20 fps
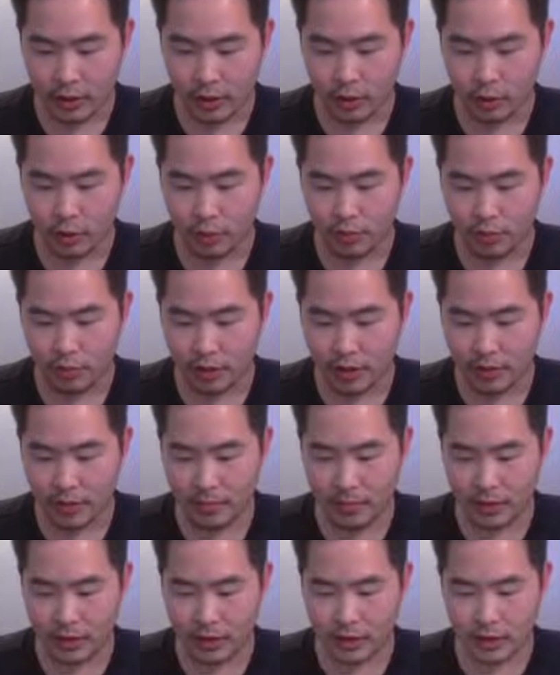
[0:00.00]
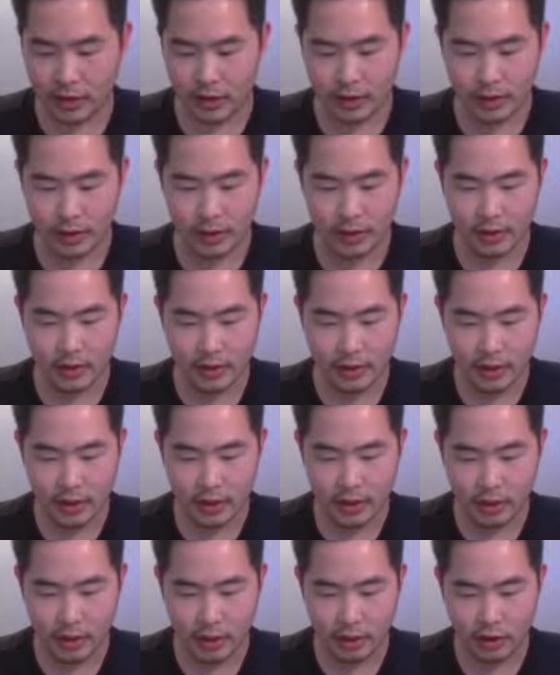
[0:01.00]
you pretty much
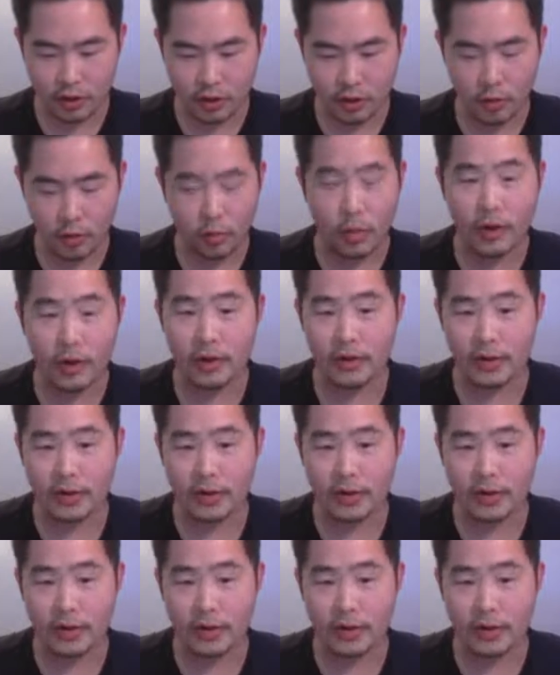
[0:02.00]
control one of